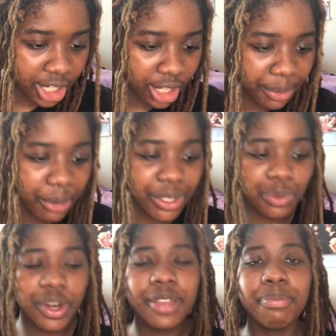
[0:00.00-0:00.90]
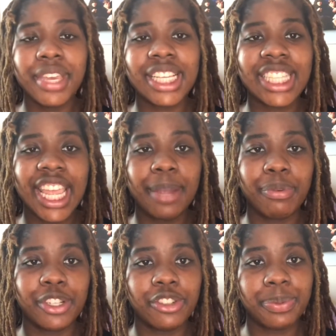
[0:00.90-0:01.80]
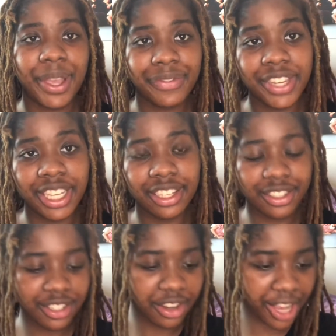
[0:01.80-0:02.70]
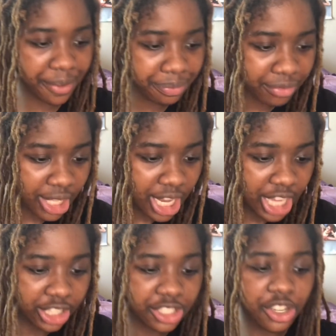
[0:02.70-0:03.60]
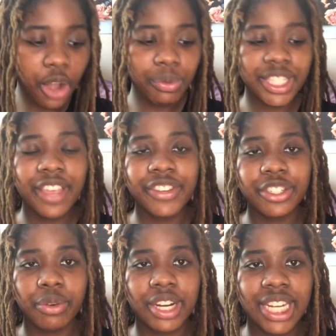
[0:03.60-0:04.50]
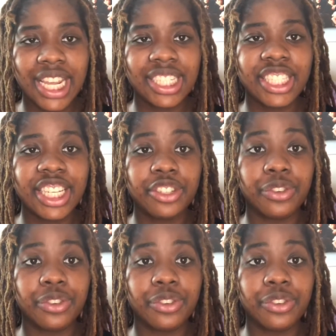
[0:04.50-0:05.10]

It was written, mixed, and produced by Phineas, okay? The song was given to her dance teacher,